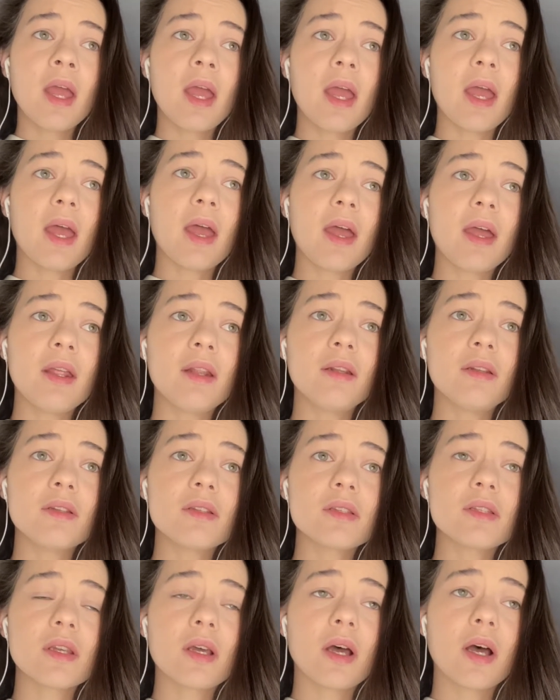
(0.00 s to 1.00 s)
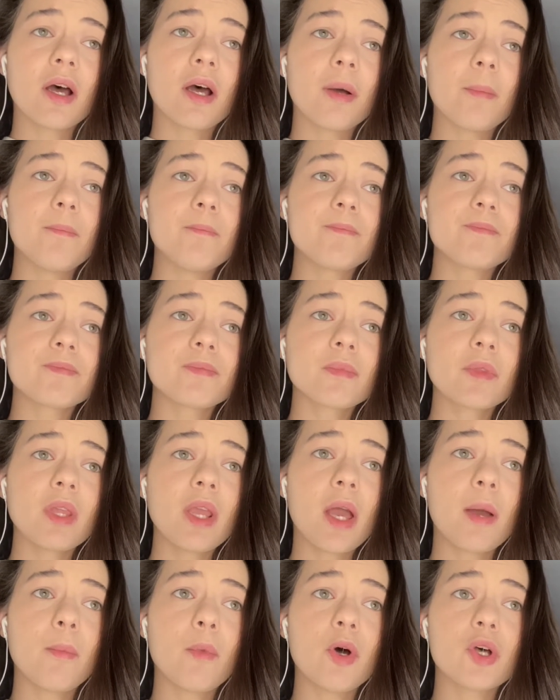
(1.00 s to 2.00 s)
And um,
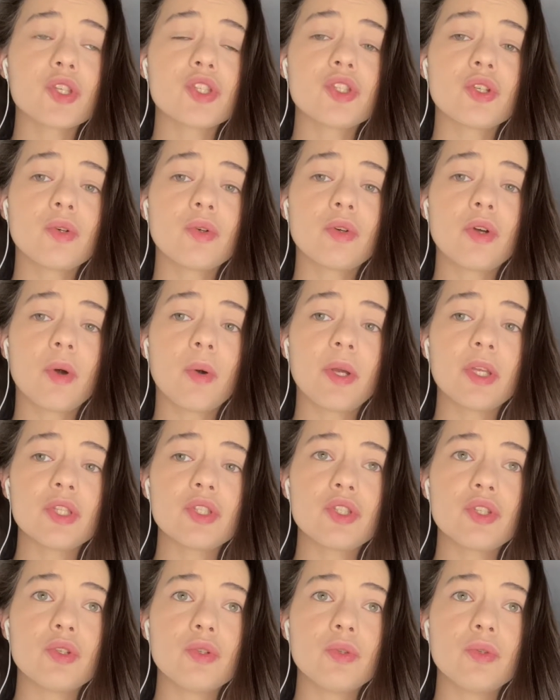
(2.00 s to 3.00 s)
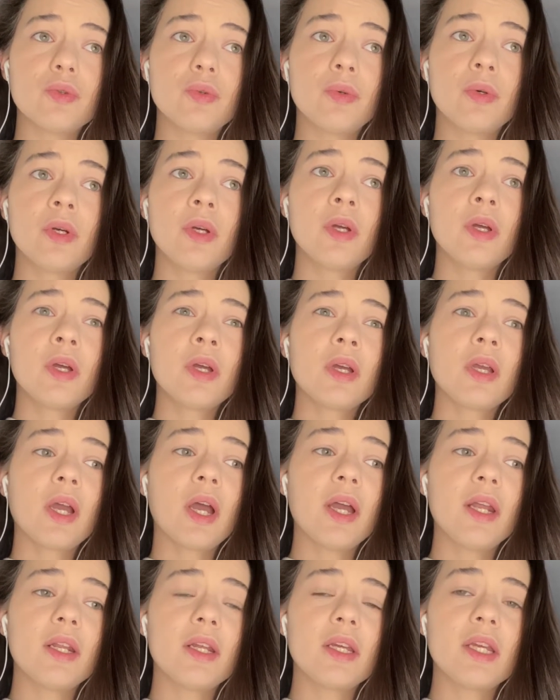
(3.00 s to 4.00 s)
I'm also going to
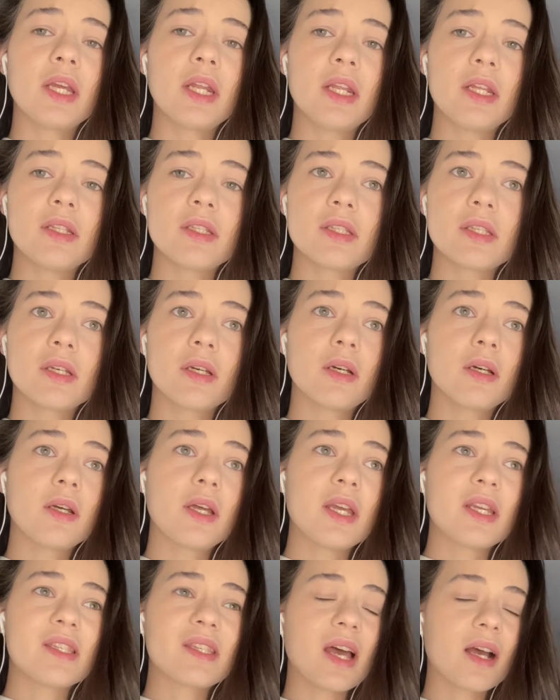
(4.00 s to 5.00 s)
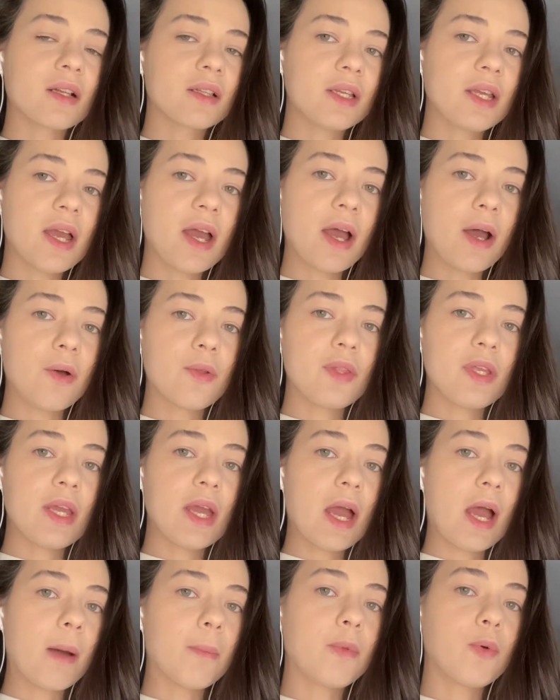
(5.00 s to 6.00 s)
kind of get into exactly how the
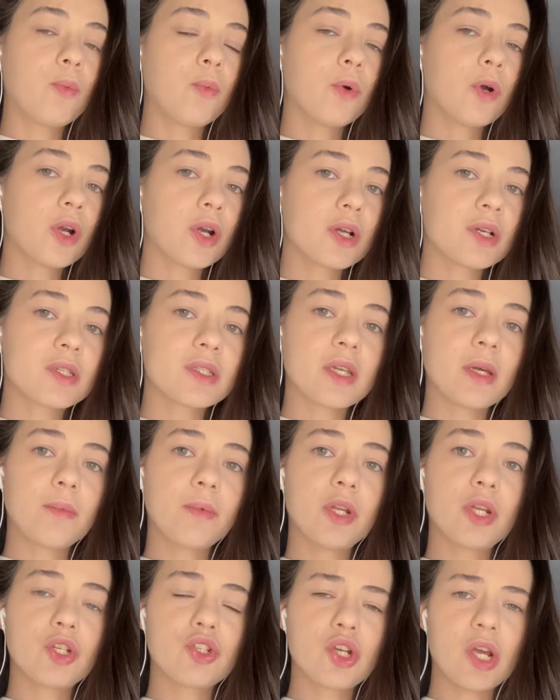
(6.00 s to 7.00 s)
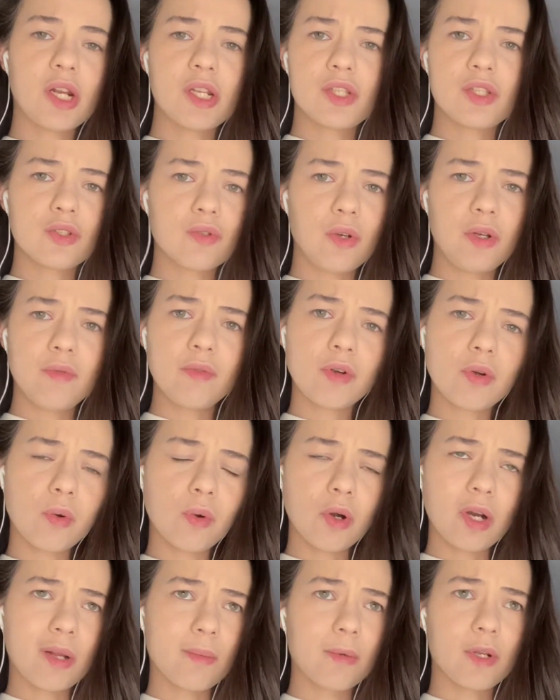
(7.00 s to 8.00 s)
app works. I'm going to try to screen
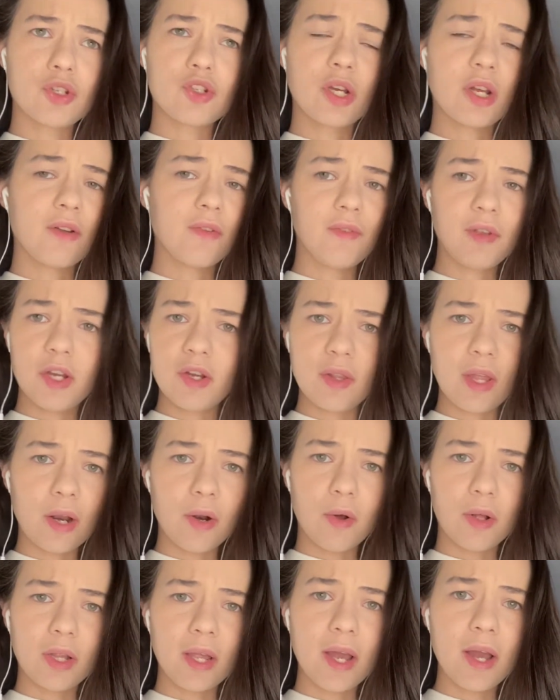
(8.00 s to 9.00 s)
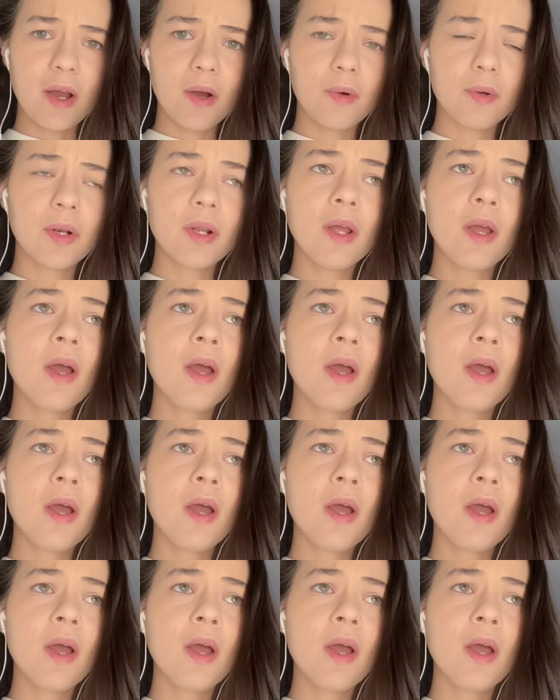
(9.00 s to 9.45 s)
record. I'm going to try to figure that all out.